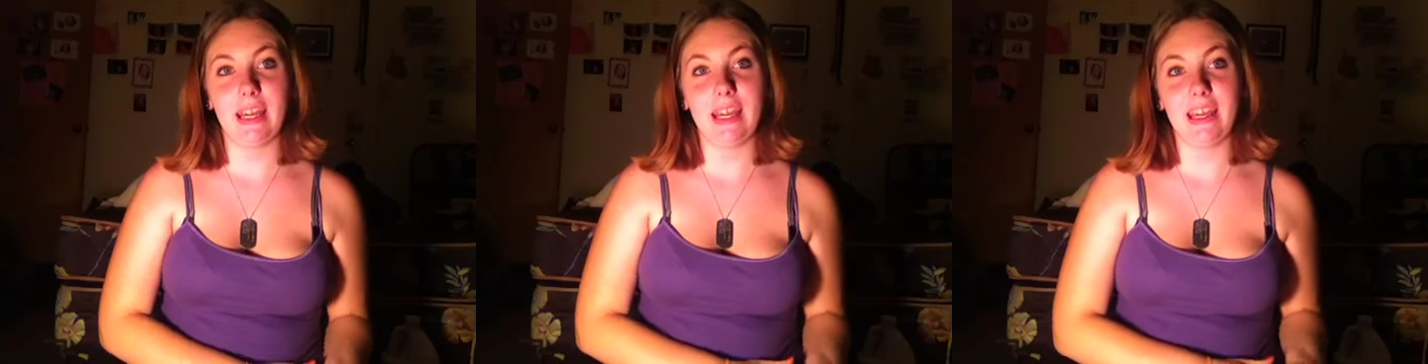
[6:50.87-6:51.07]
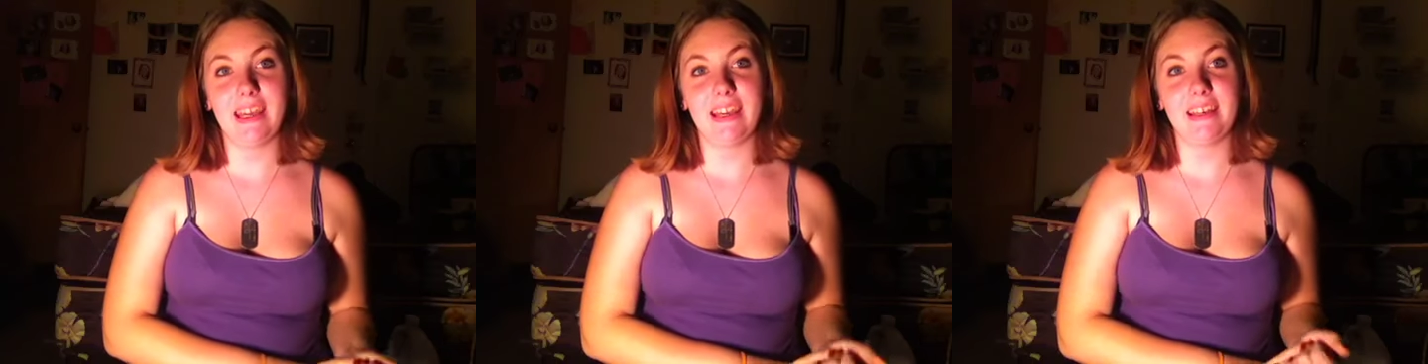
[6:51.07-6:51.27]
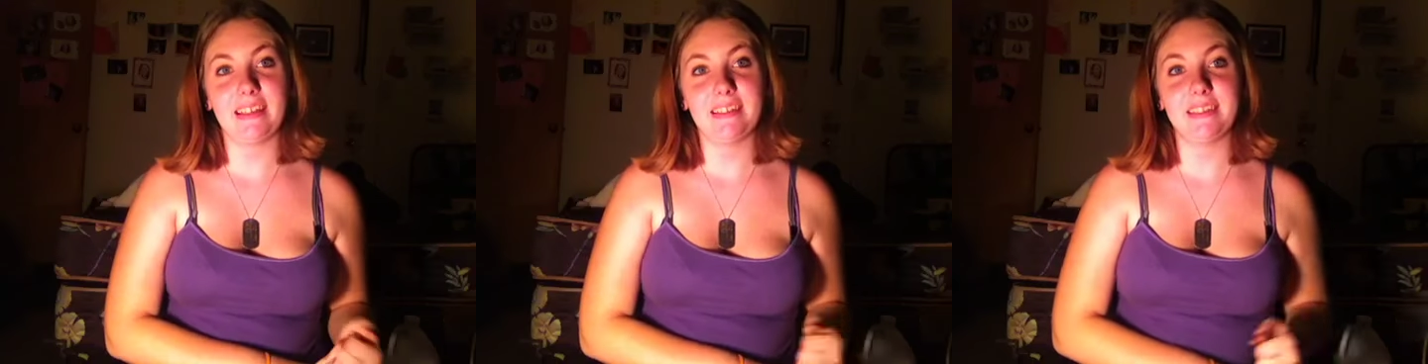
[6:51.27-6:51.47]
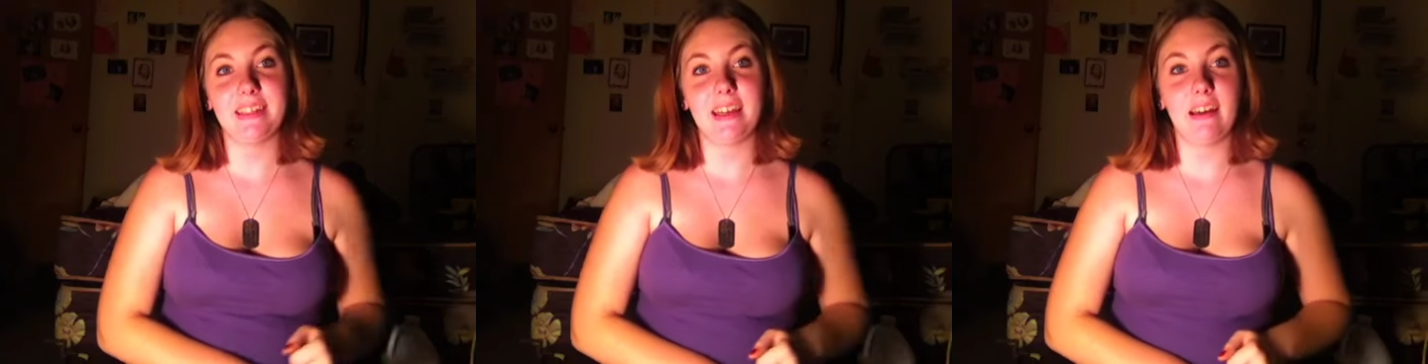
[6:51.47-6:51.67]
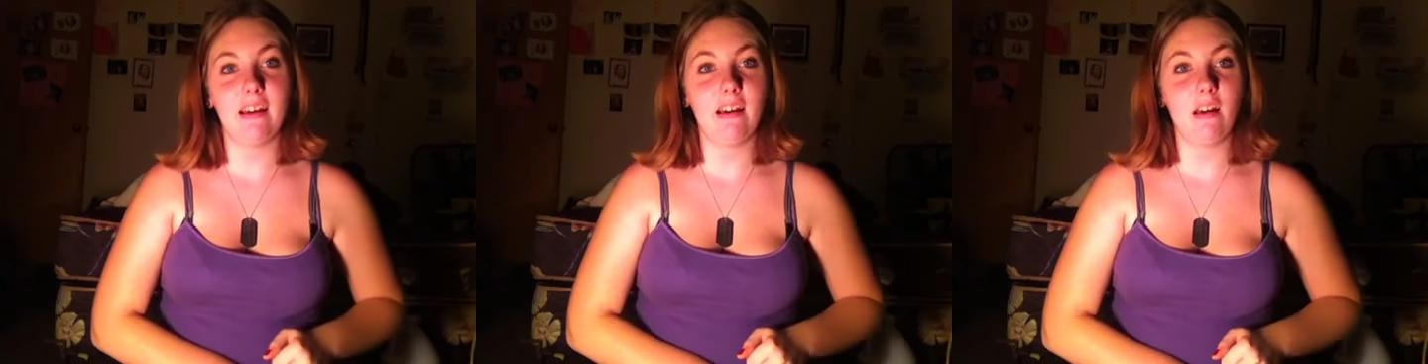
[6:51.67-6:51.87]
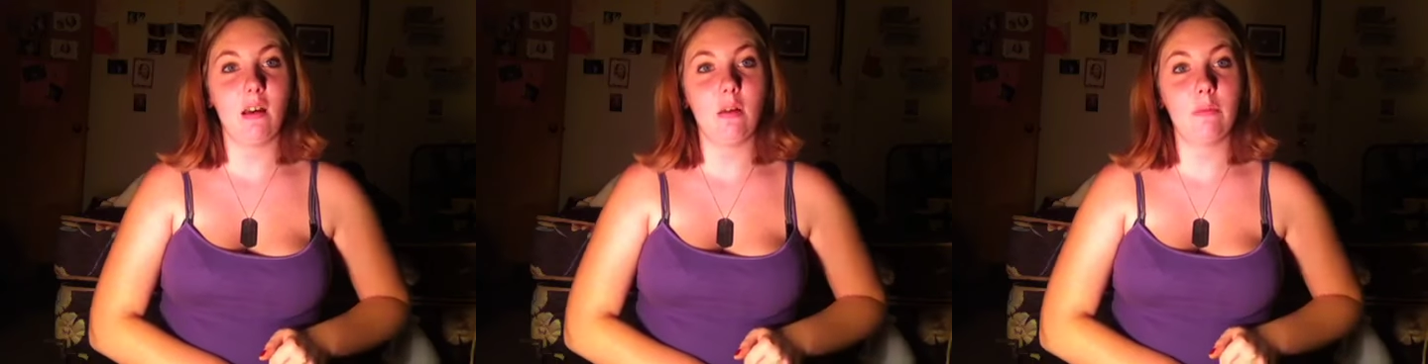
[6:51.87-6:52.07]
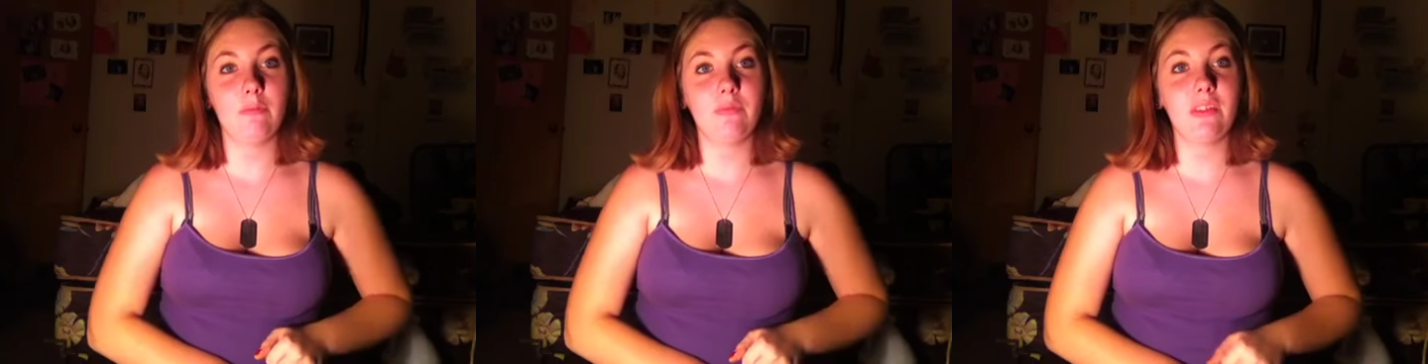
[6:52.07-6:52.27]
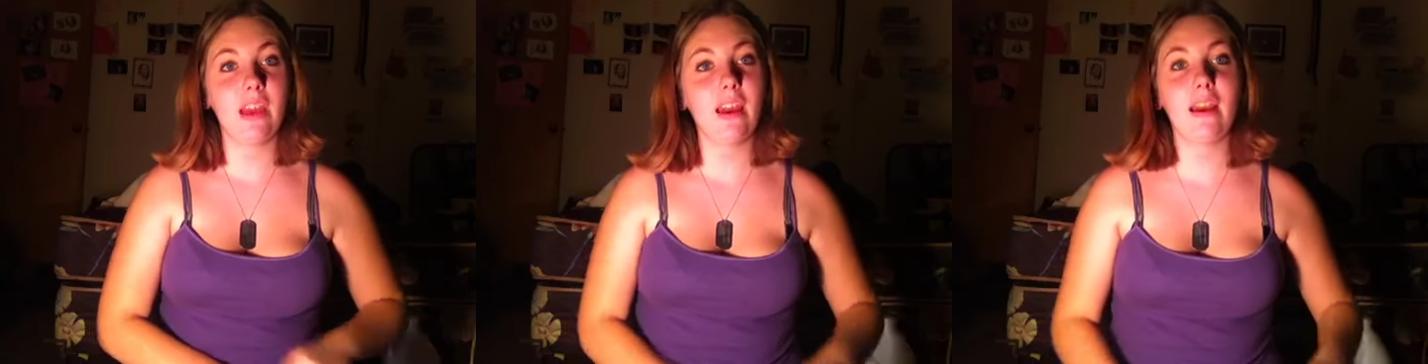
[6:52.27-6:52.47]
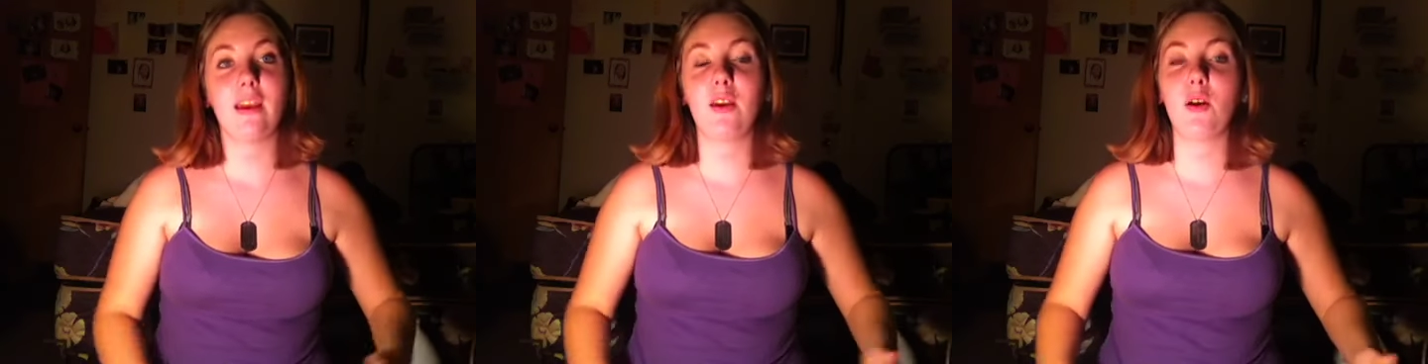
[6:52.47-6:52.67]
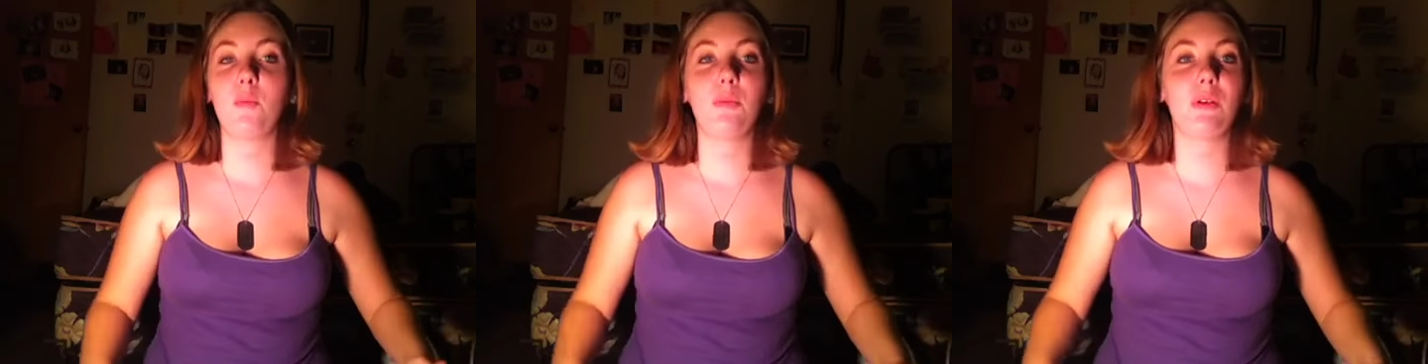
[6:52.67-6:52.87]
And um, yeah,
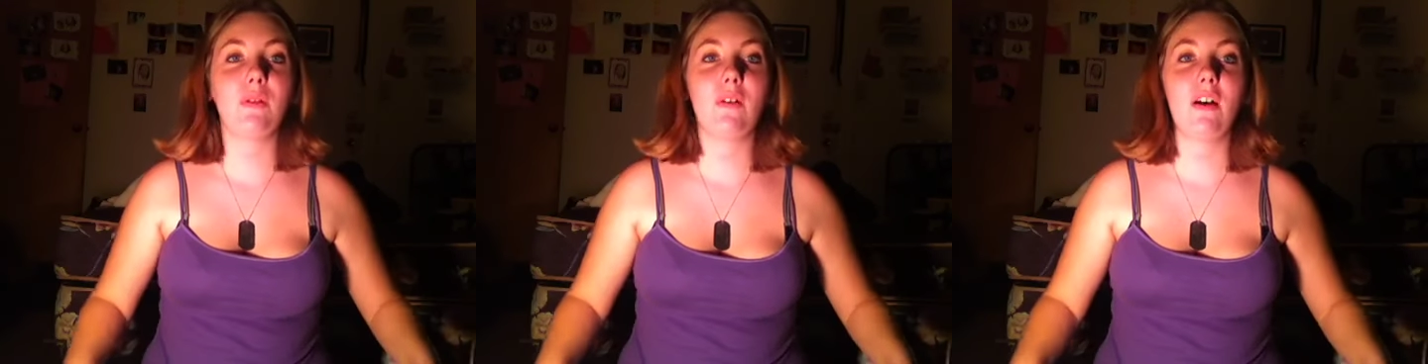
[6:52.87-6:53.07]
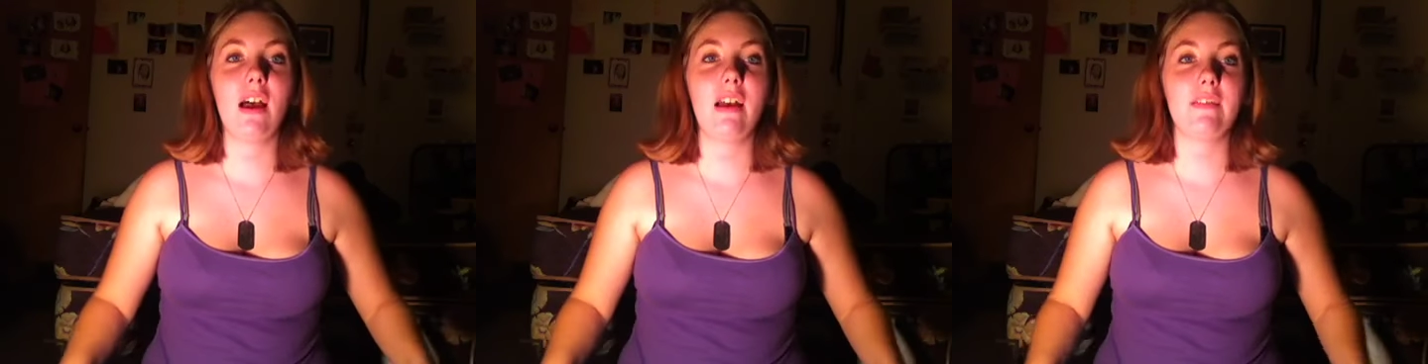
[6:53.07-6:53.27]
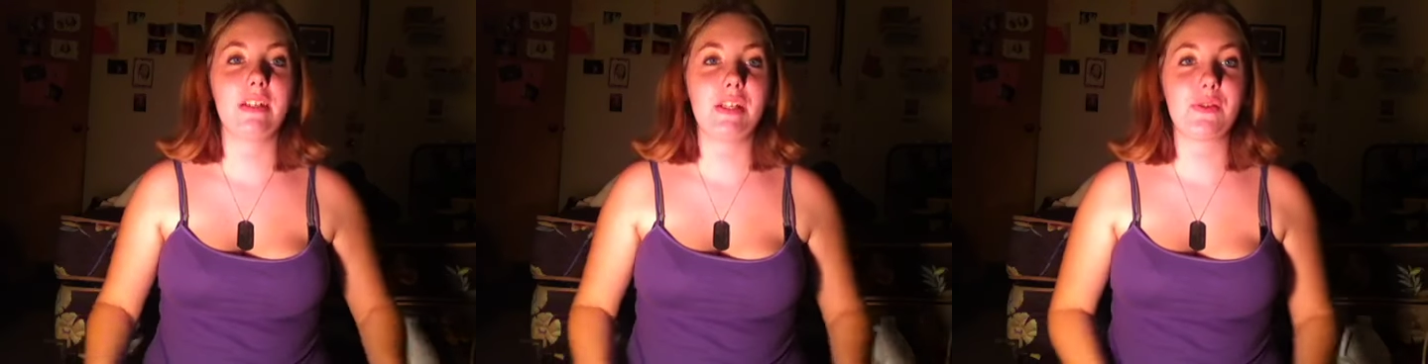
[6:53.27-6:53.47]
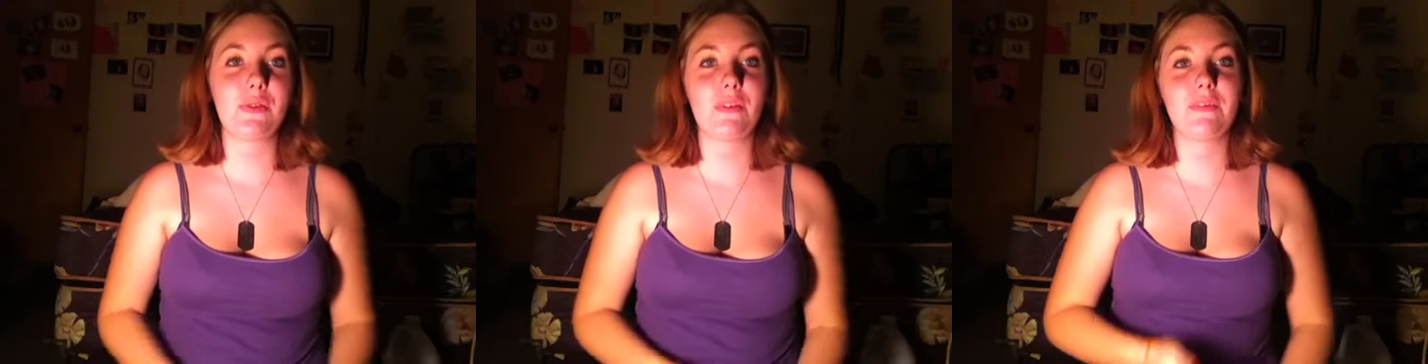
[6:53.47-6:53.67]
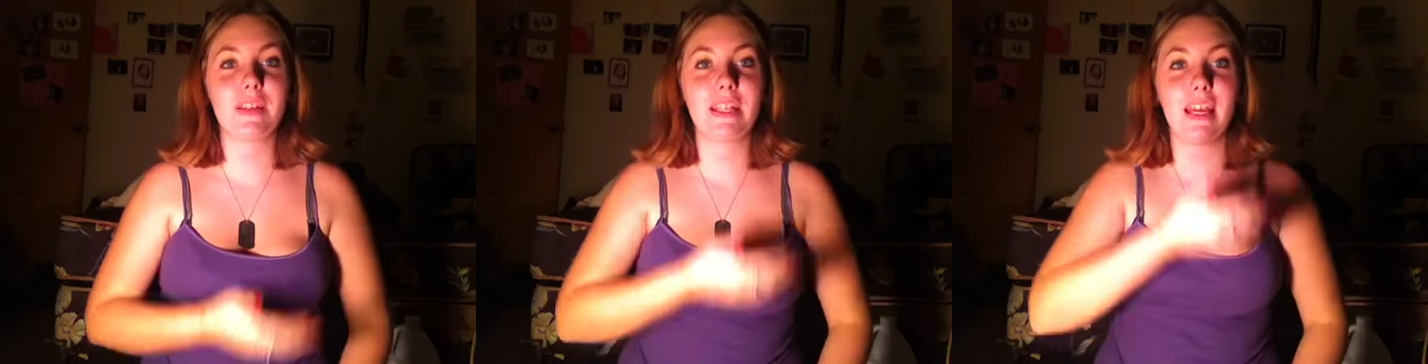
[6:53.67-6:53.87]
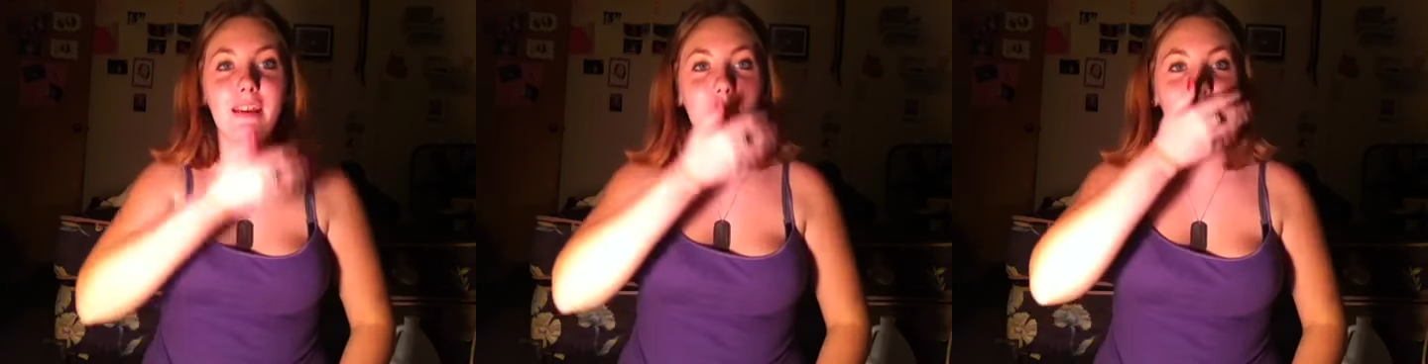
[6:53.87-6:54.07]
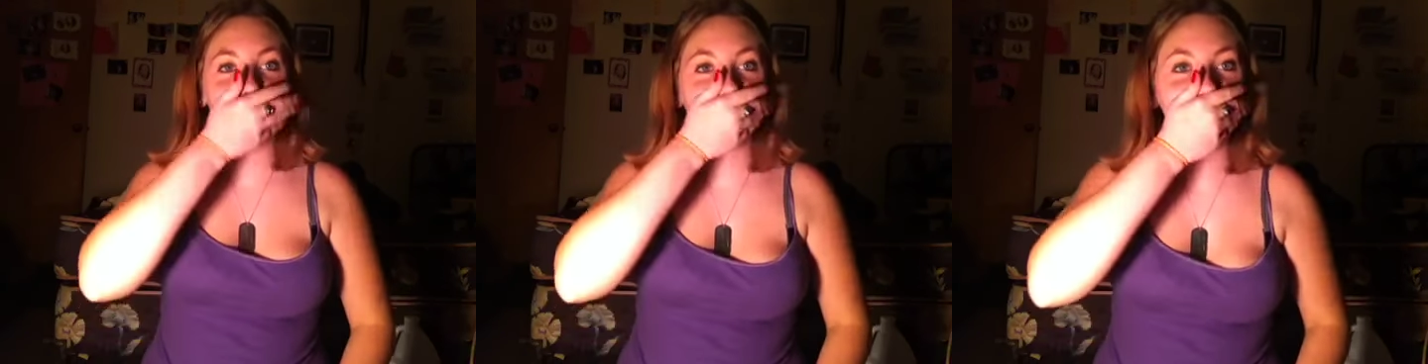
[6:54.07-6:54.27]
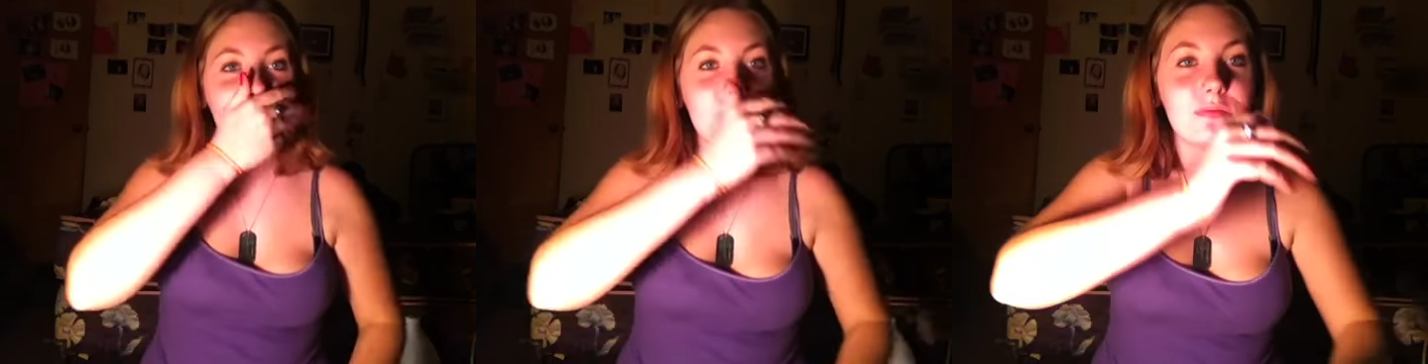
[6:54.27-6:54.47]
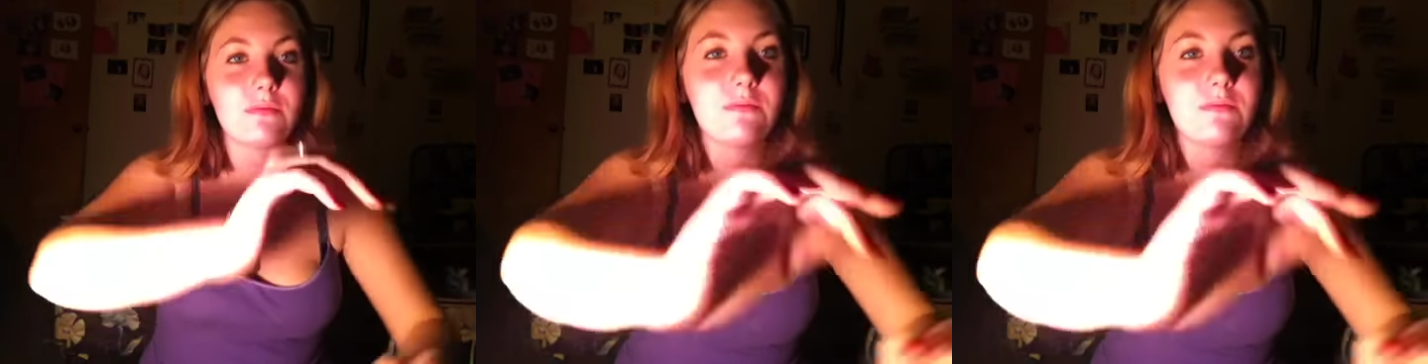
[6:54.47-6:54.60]
I hope you all have a terrific day.